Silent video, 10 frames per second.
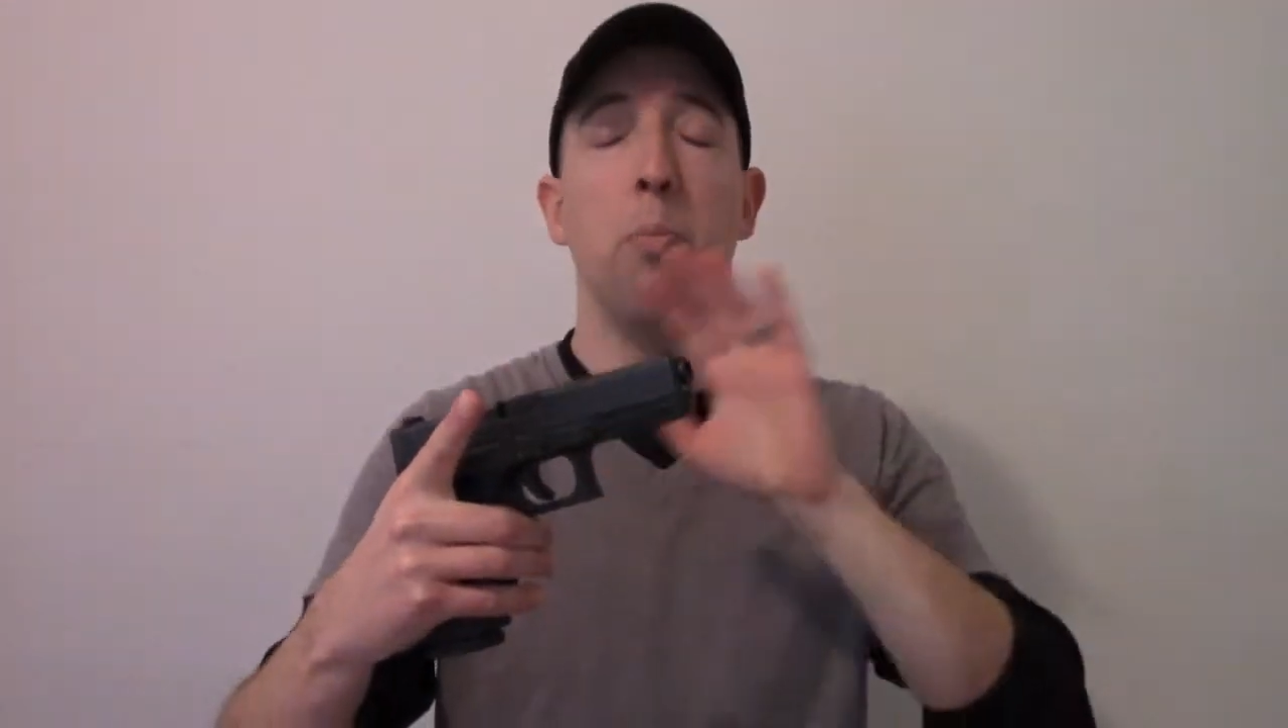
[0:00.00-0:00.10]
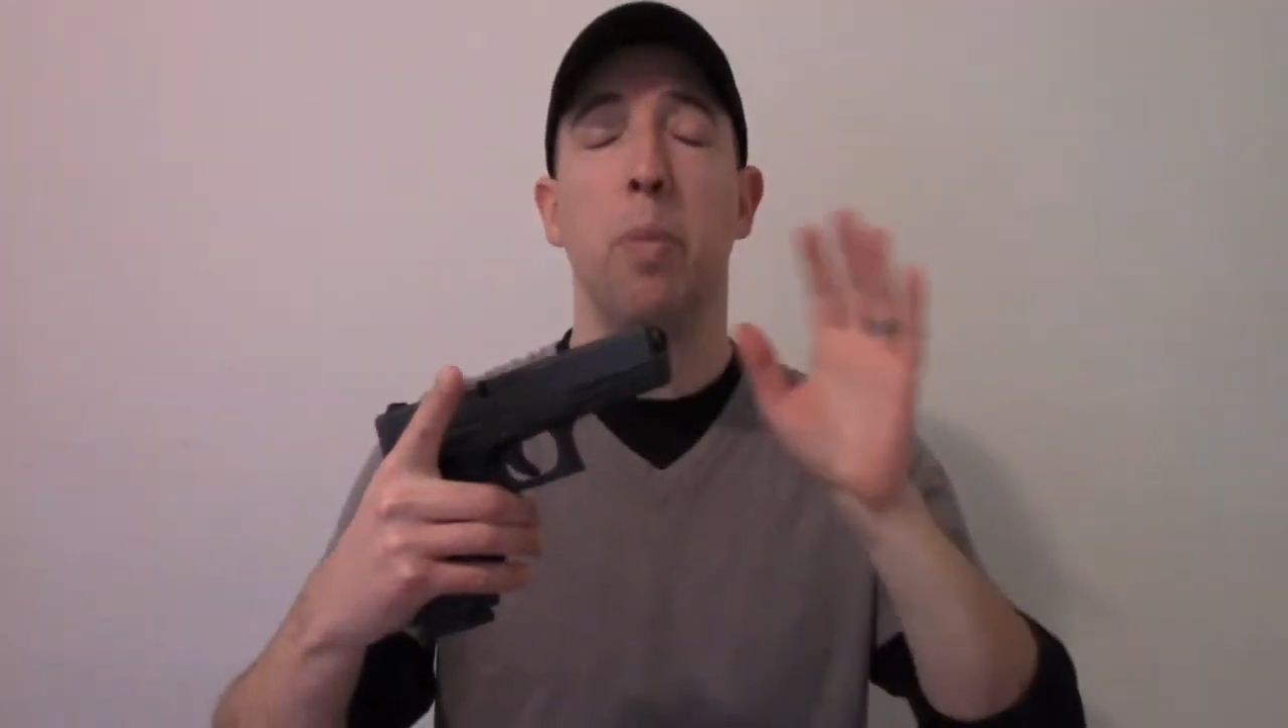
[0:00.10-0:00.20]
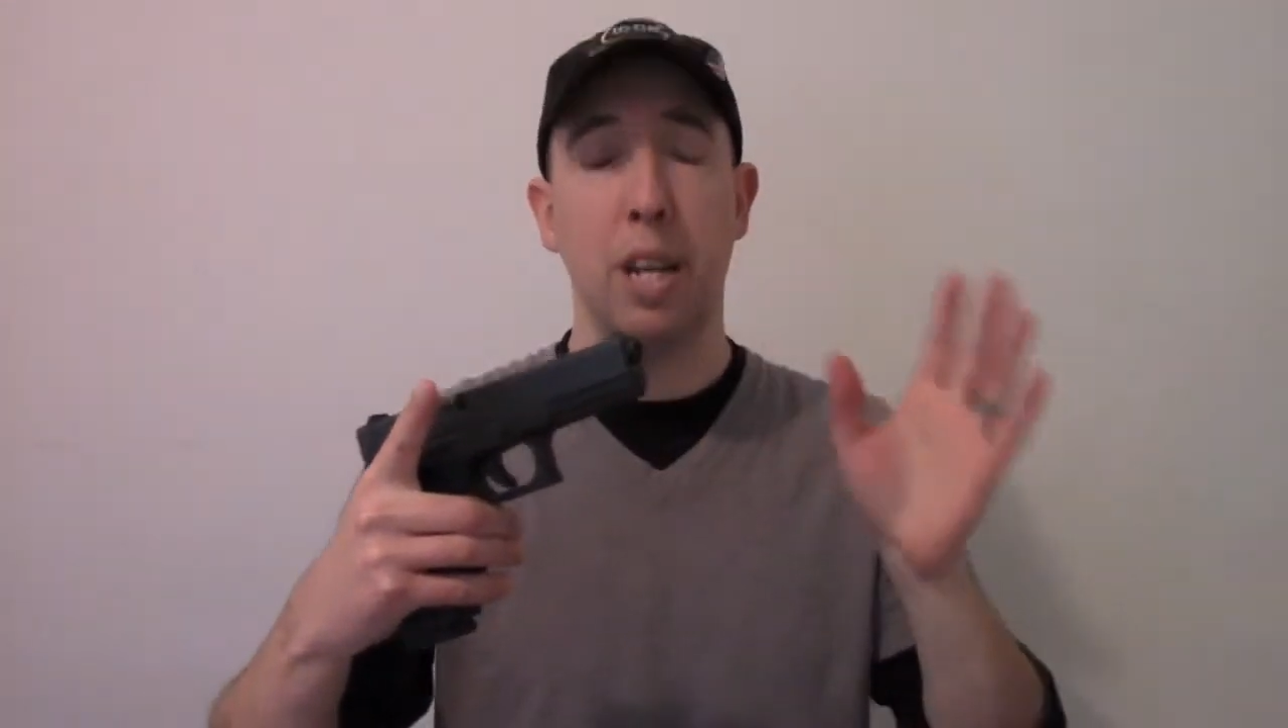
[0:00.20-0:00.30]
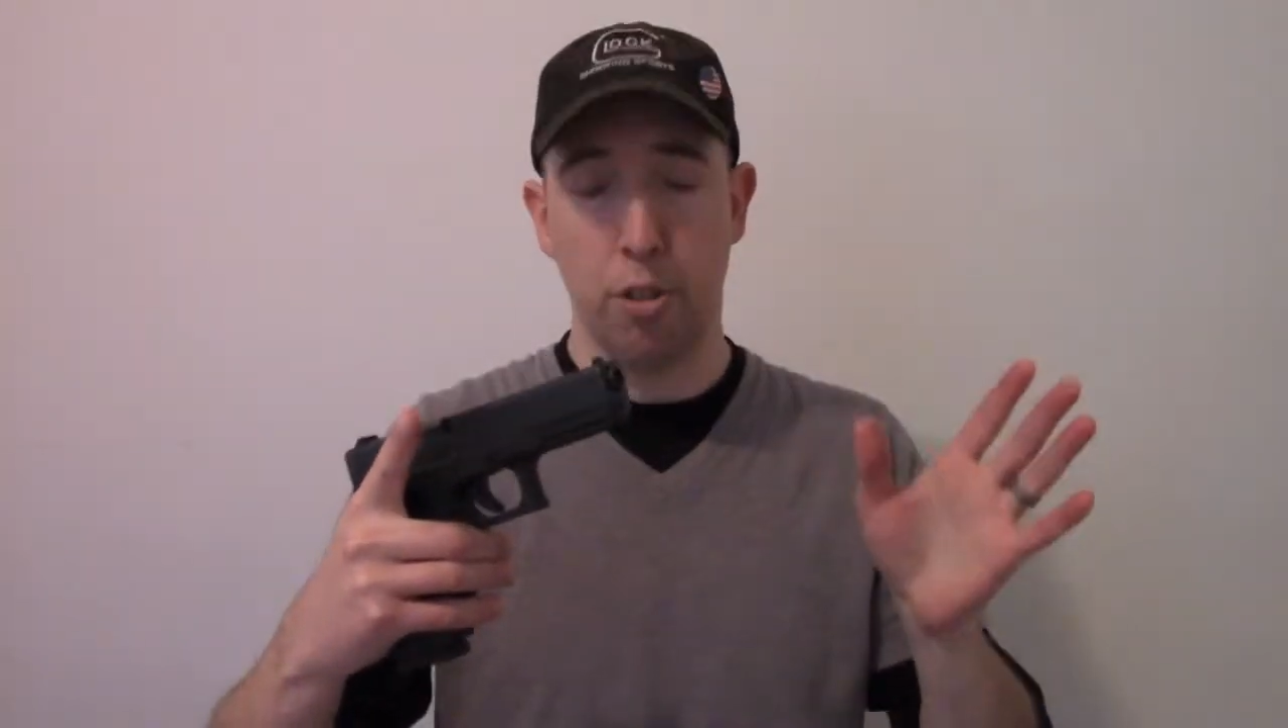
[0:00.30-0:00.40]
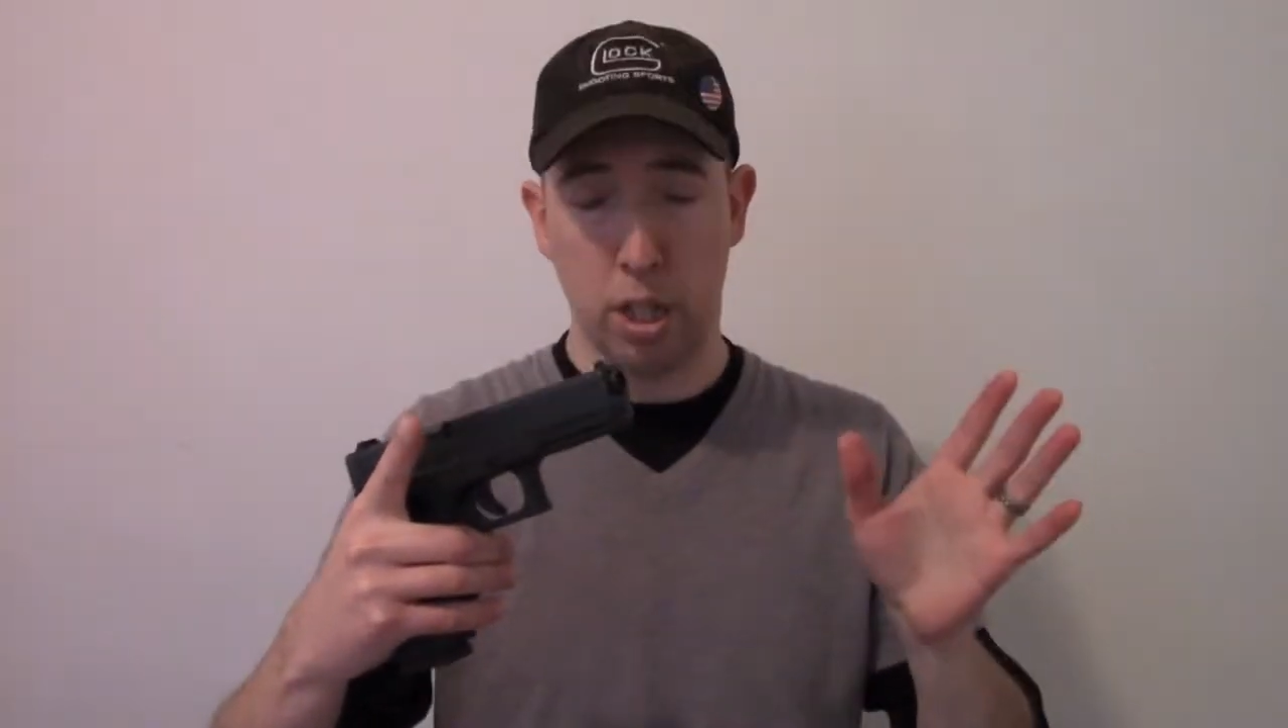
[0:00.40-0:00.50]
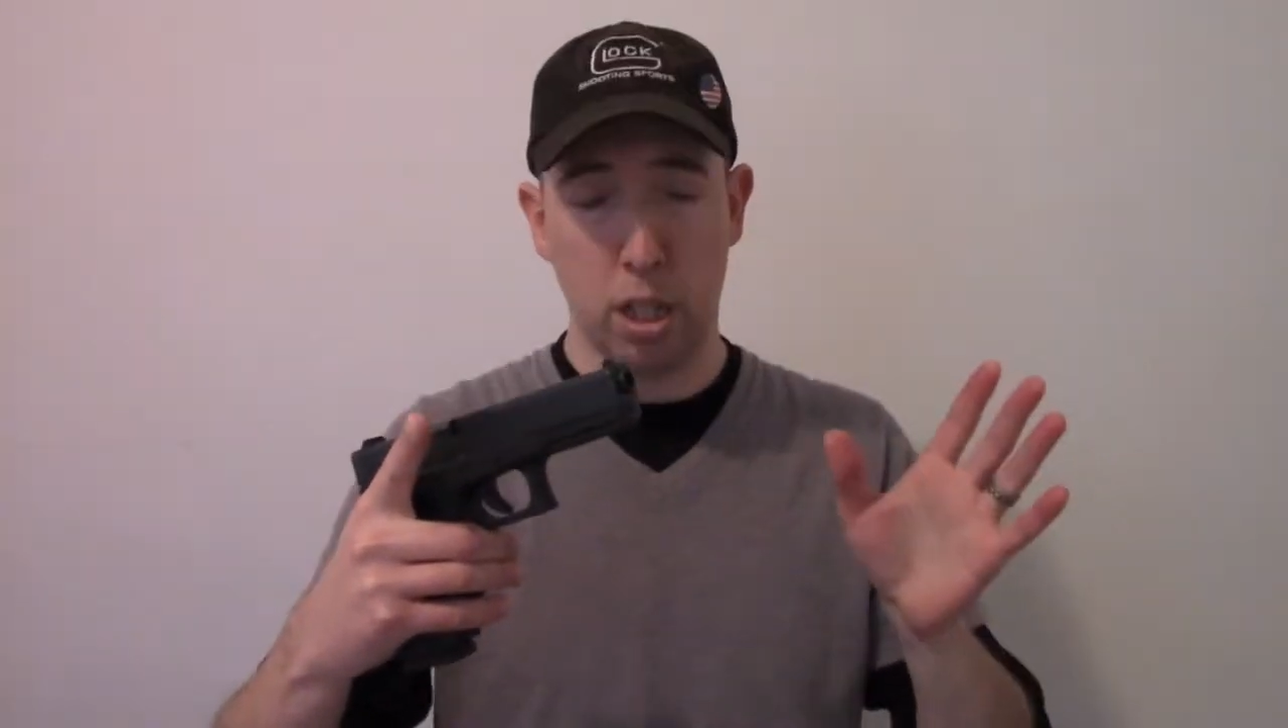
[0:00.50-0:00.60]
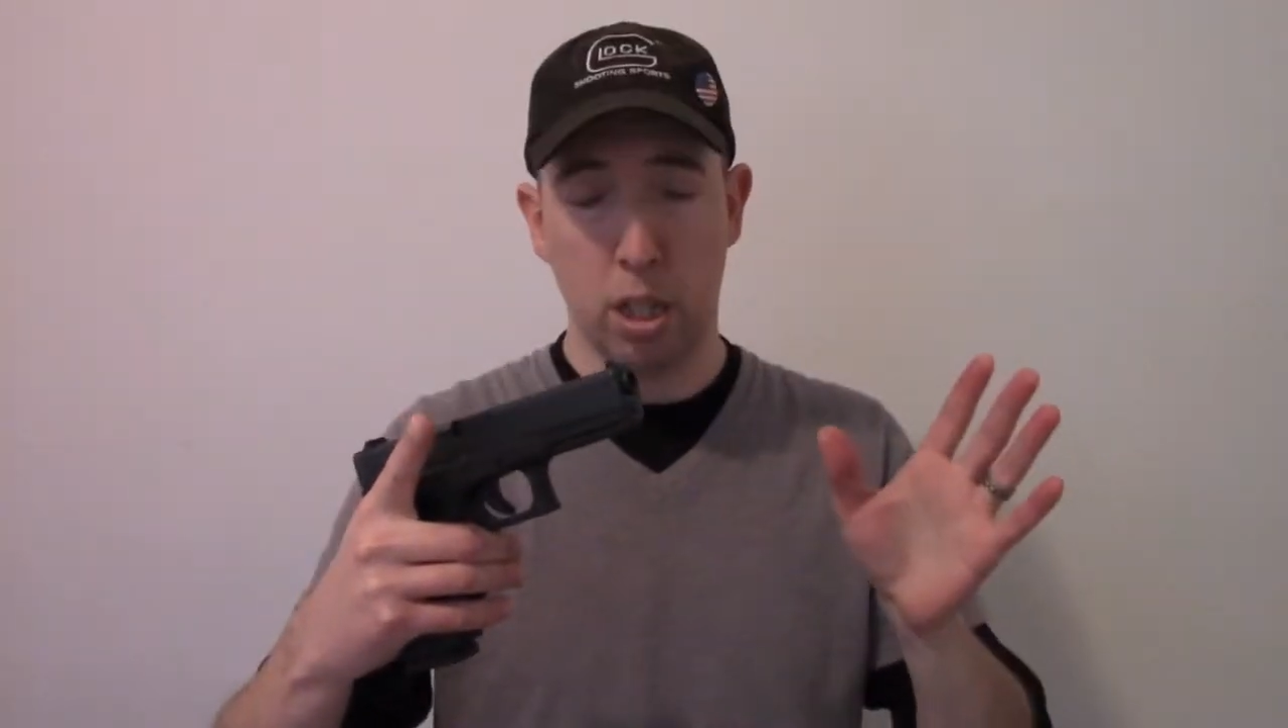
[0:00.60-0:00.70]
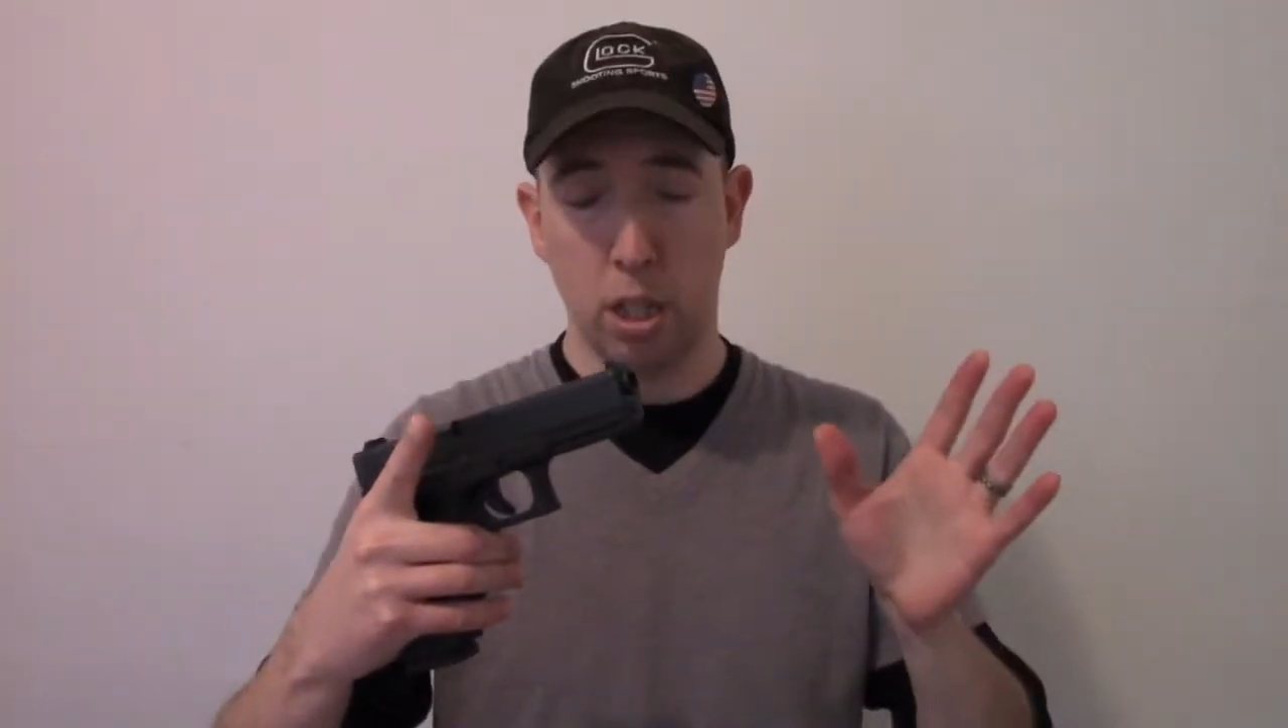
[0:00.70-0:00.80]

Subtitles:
basic.